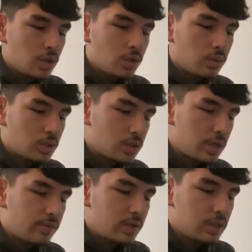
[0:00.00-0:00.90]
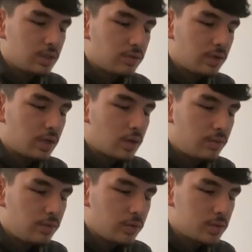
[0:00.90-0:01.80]
you want to have at least 3
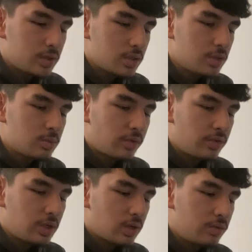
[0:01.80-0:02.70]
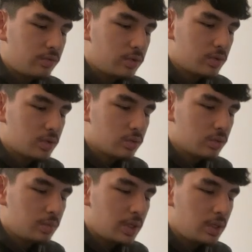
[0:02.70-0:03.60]
confluences. My 3 confluence would
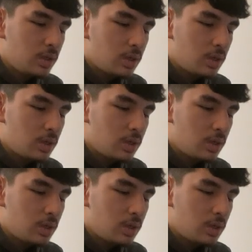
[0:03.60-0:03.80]
be,